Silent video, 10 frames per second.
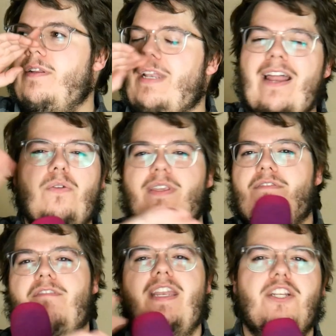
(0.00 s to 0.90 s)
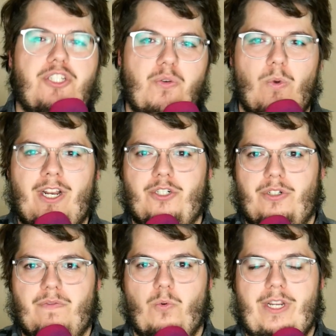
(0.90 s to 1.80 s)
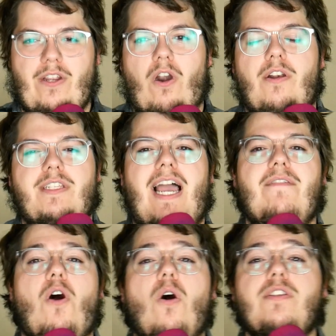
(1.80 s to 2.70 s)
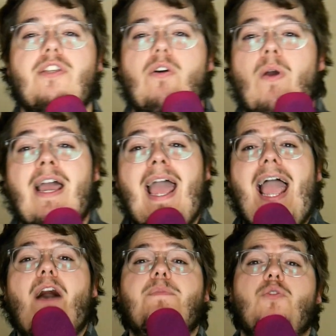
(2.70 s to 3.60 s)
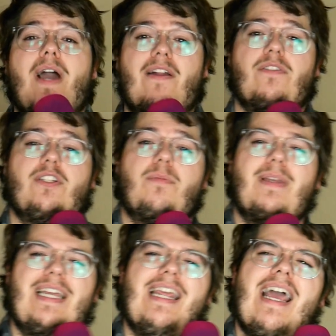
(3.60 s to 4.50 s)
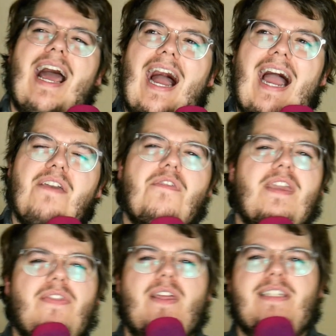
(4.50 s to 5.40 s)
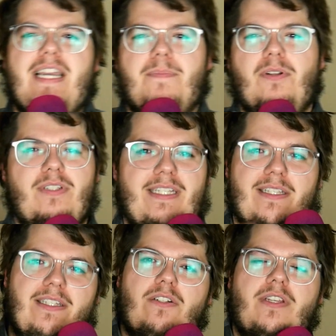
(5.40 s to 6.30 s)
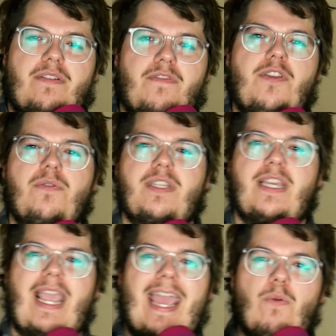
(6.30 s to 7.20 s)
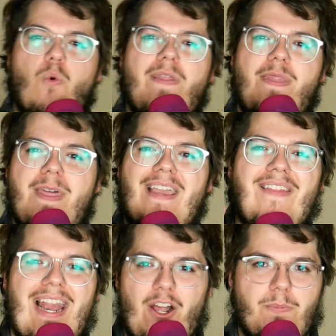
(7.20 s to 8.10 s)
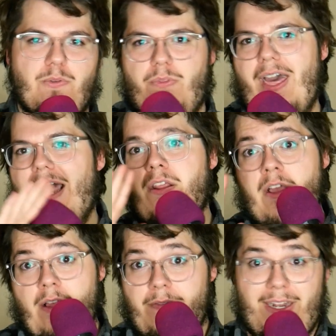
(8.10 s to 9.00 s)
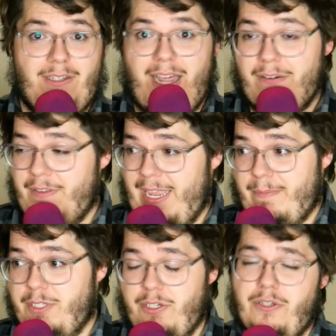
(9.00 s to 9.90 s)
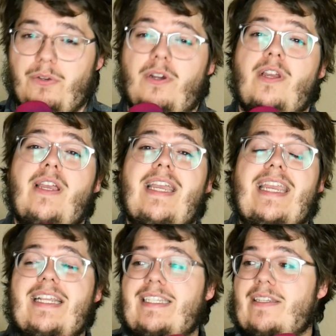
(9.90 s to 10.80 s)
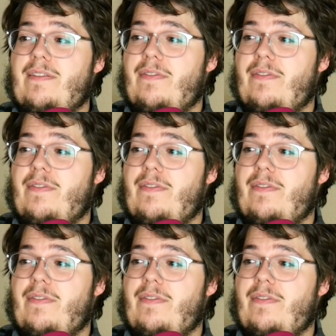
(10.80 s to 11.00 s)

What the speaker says: not only finished 140 cards, I've also helped you out a little bit. I think that deck building's a little confusing, and one thing that helps with that a lot of games do, is